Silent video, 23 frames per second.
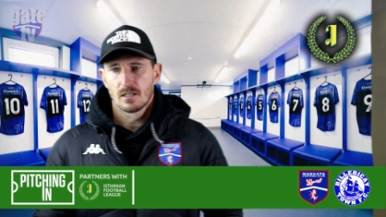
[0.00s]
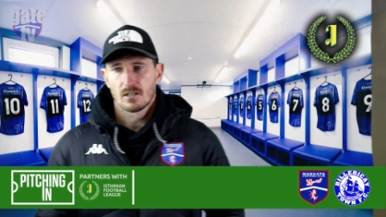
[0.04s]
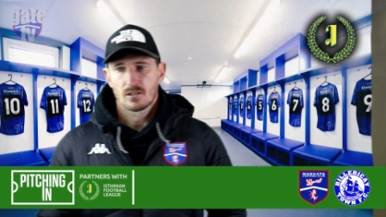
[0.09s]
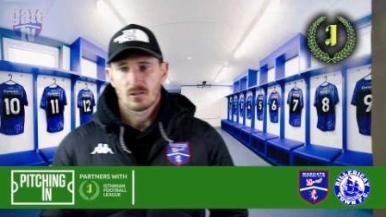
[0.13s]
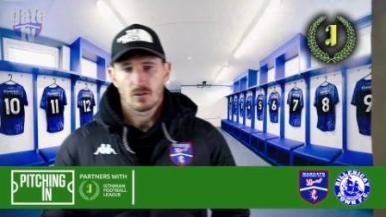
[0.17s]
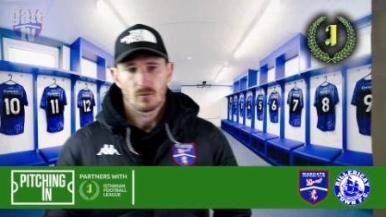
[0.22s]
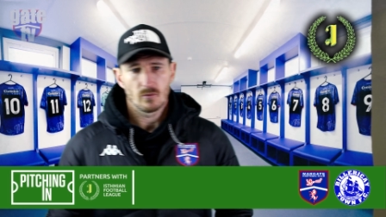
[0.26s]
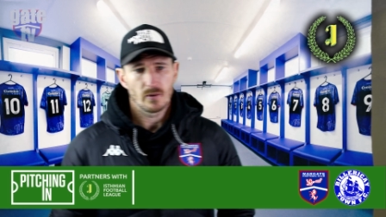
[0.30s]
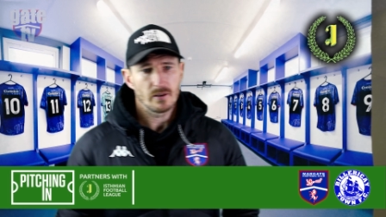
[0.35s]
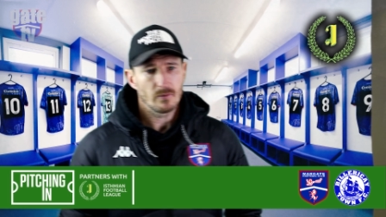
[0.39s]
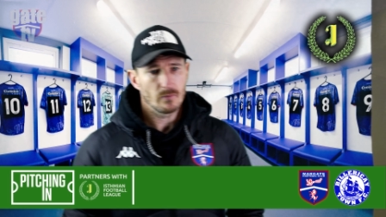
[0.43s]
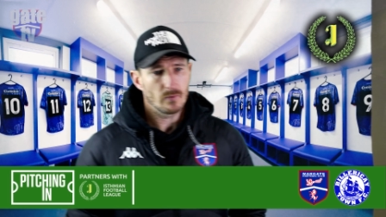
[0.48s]

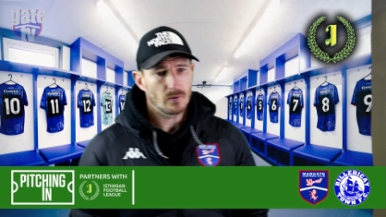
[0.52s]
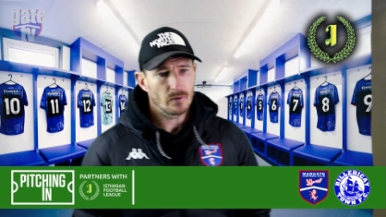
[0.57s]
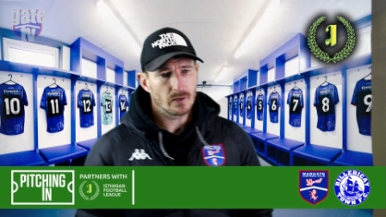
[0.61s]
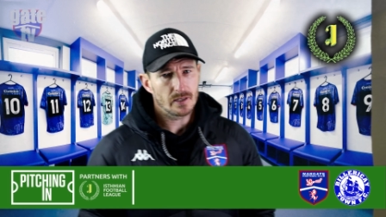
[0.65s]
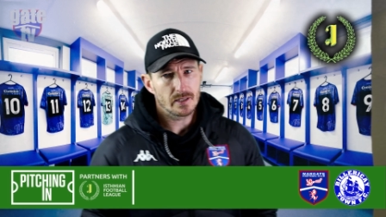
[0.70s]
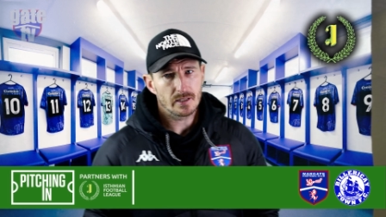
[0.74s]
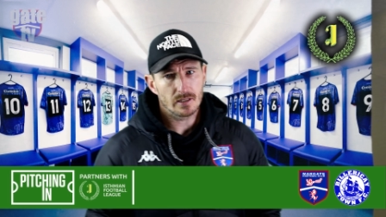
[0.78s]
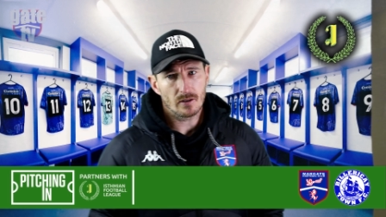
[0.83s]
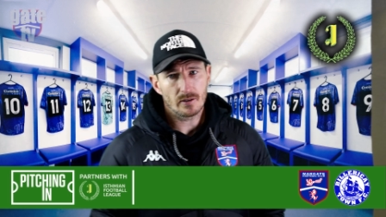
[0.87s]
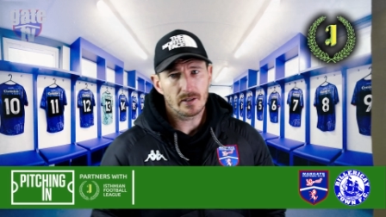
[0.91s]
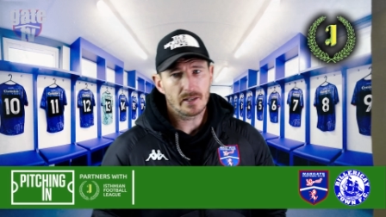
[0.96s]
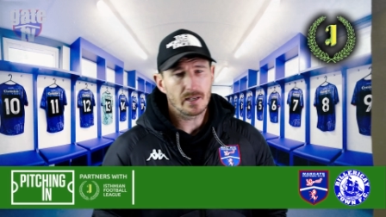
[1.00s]
so we,
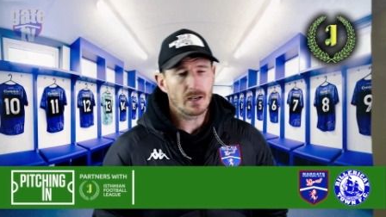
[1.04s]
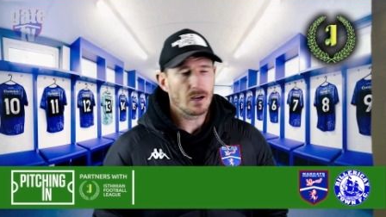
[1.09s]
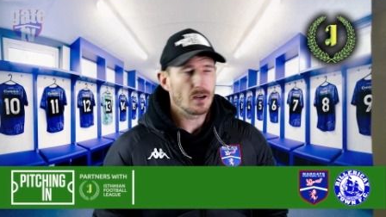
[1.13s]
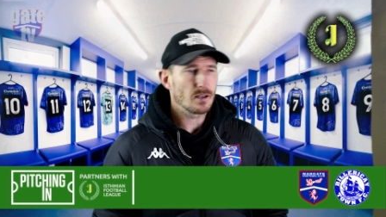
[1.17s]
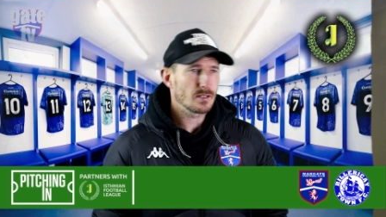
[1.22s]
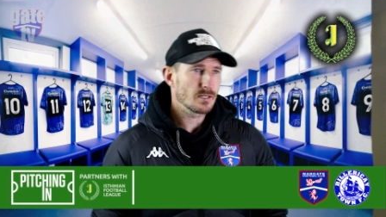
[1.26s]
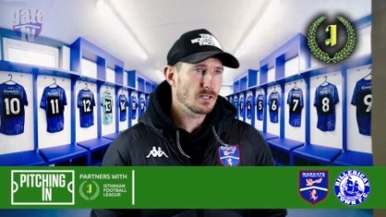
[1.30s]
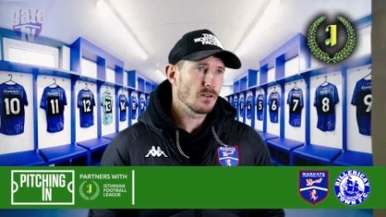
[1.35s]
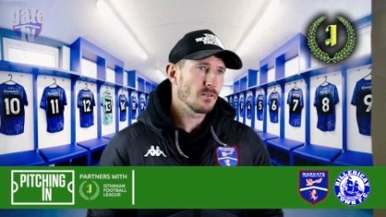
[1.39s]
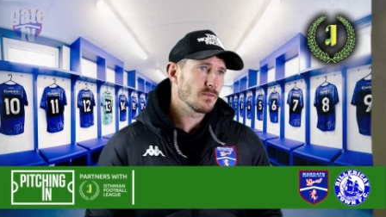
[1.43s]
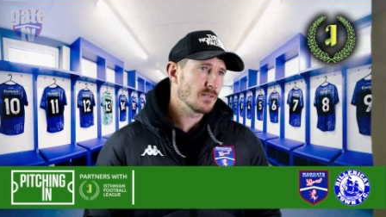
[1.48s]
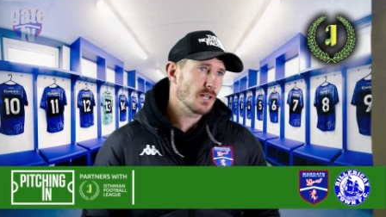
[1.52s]
we can only get
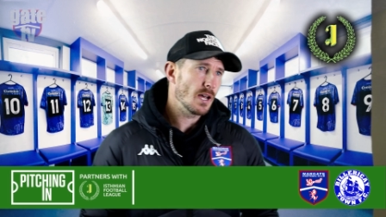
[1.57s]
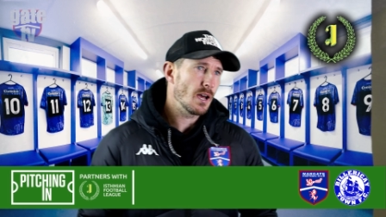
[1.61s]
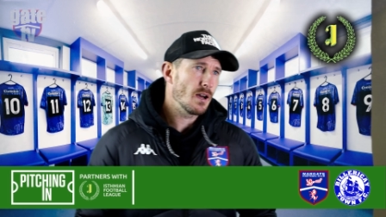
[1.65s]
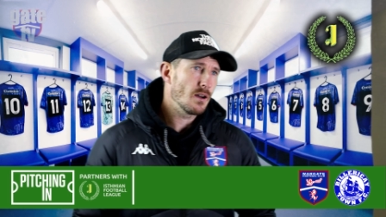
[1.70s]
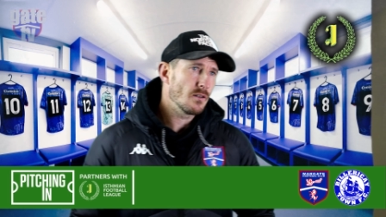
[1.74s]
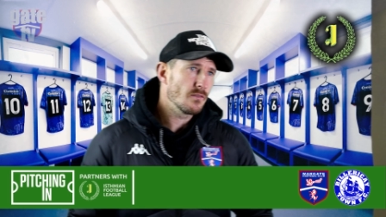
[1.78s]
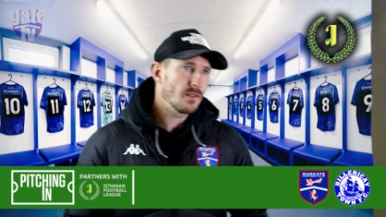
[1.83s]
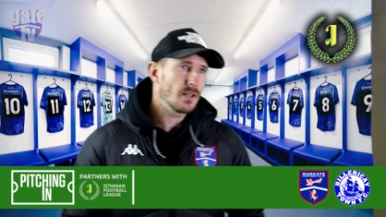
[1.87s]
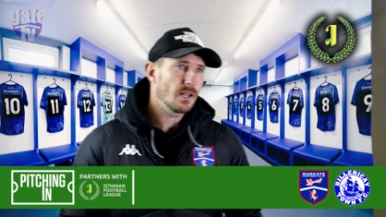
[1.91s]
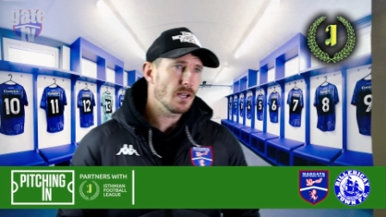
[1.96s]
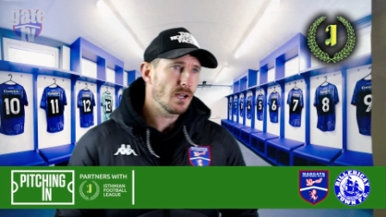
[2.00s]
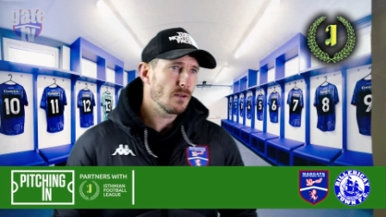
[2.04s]
ourselves
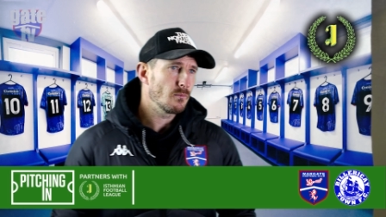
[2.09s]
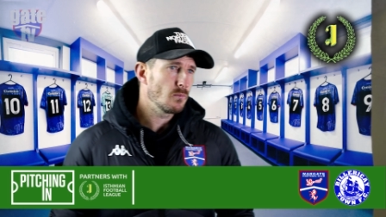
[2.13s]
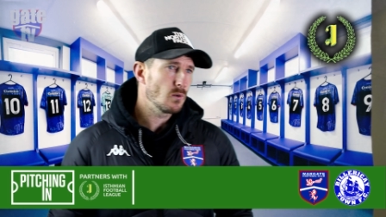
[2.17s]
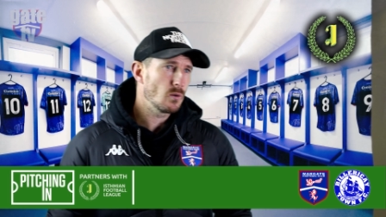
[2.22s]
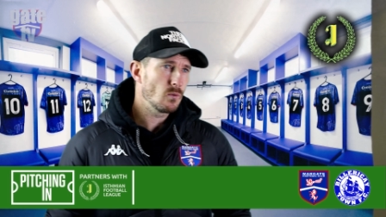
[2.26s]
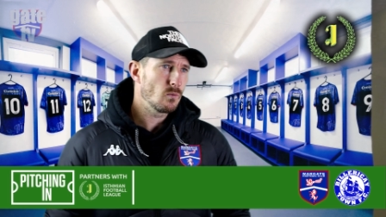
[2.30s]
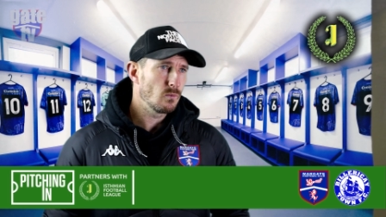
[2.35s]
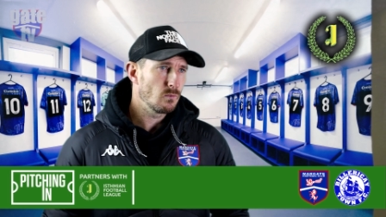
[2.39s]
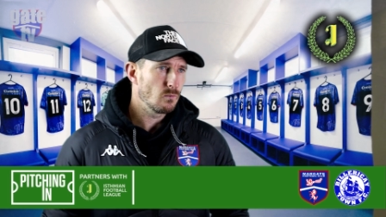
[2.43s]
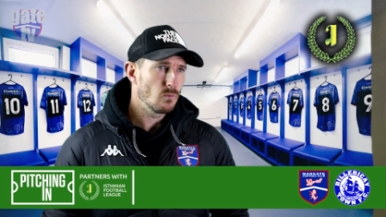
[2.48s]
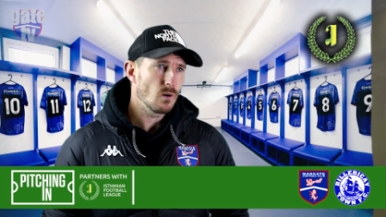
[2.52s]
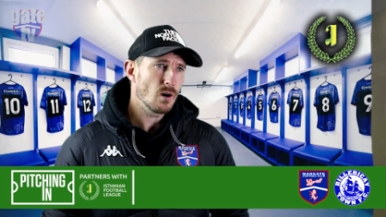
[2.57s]
out of it, and
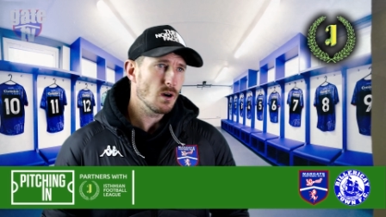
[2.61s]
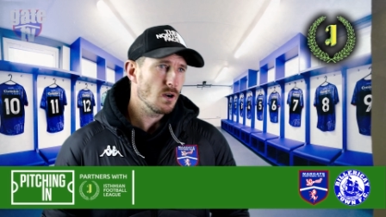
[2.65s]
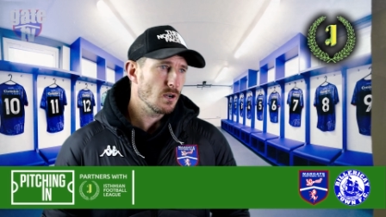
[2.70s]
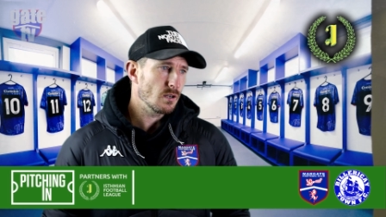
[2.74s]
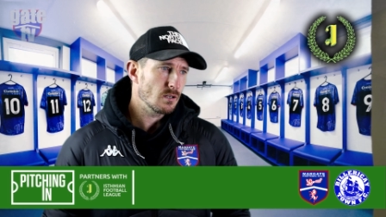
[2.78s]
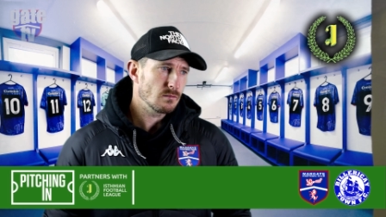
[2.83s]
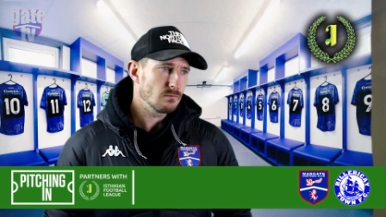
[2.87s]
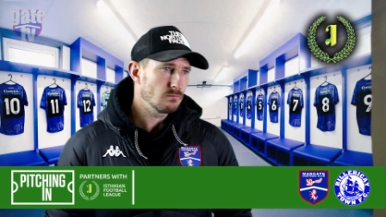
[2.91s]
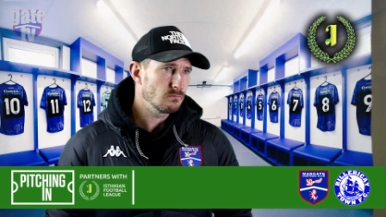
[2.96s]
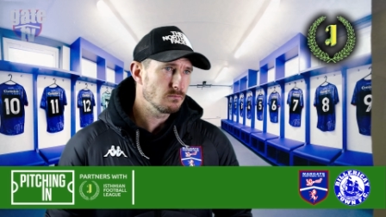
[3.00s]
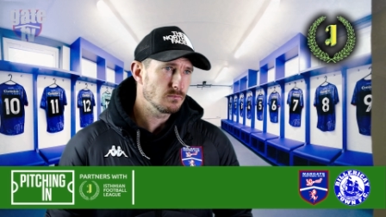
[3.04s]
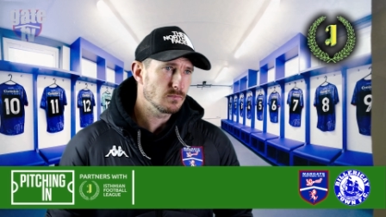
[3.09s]
we'll
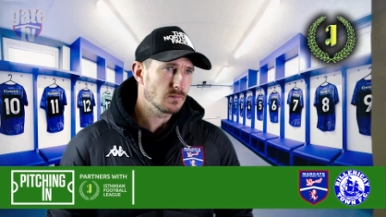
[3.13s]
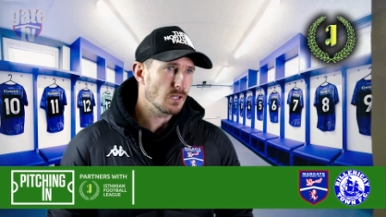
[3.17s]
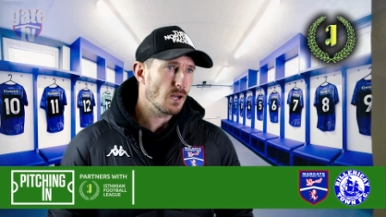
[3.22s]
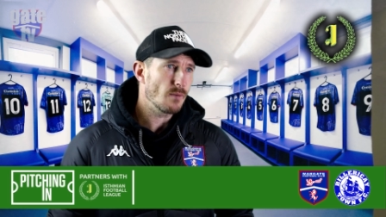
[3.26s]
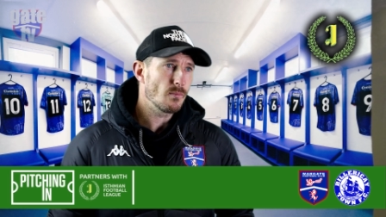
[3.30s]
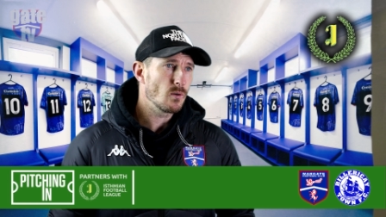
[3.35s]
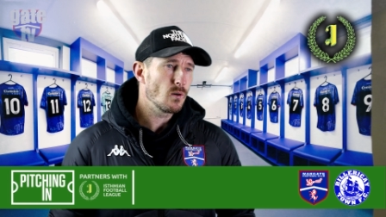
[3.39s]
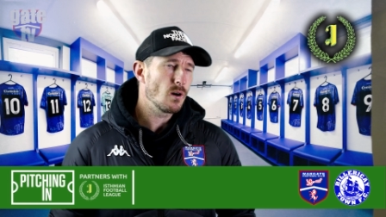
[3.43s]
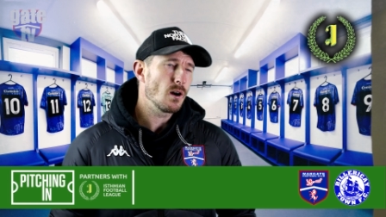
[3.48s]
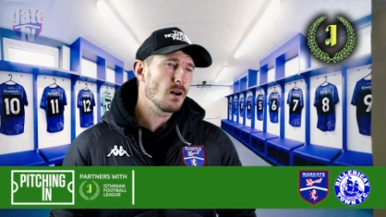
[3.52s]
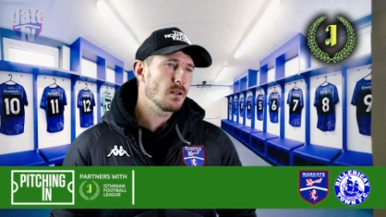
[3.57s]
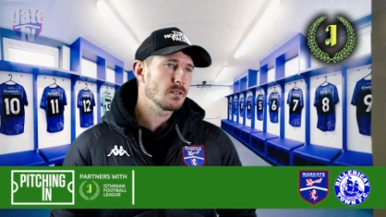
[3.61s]
work
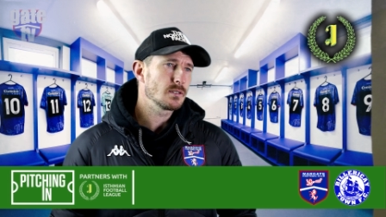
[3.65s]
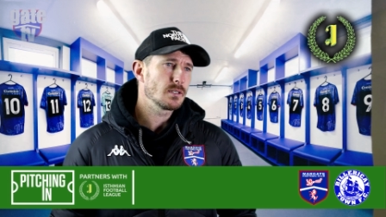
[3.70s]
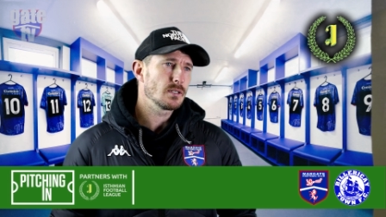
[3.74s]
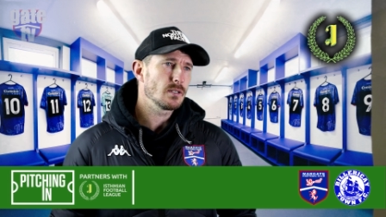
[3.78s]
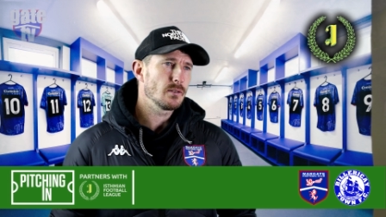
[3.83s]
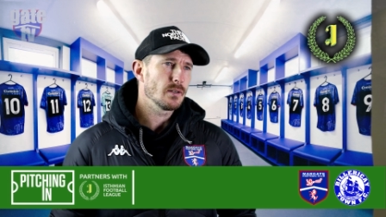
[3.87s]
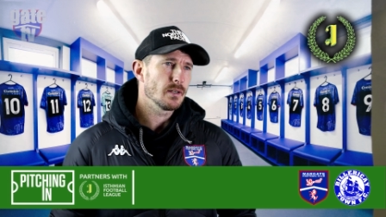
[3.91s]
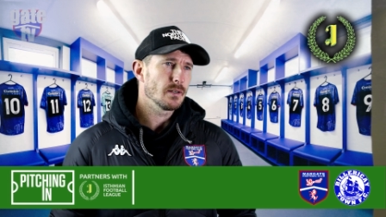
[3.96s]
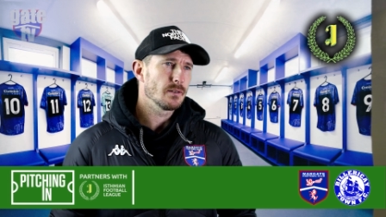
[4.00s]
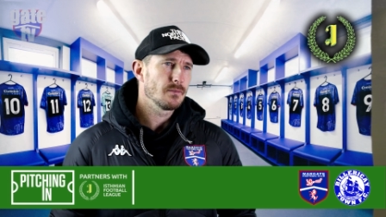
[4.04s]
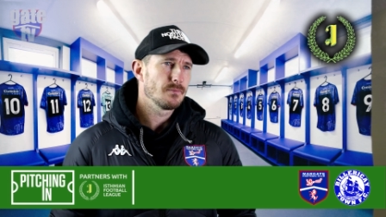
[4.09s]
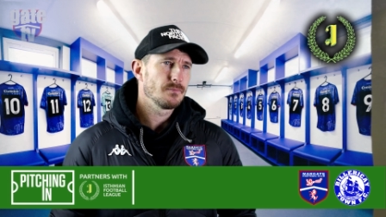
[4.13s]
double hard to
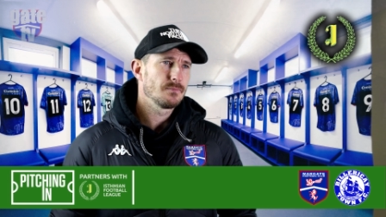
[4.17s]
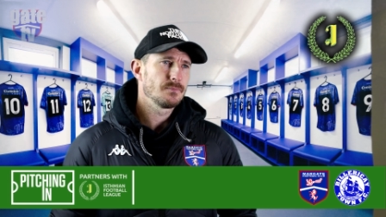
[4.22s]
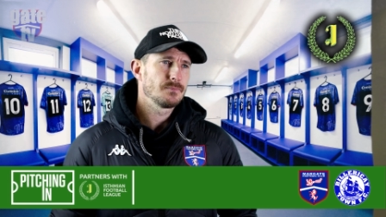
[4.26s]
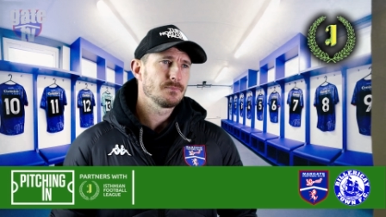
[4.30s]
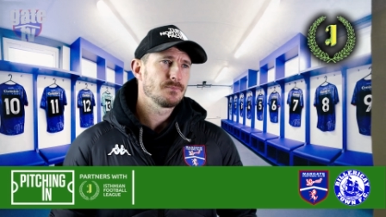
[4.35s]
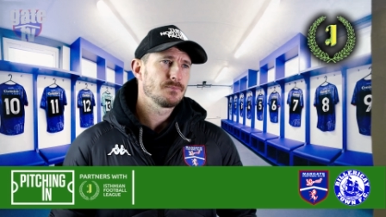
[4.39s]
do it.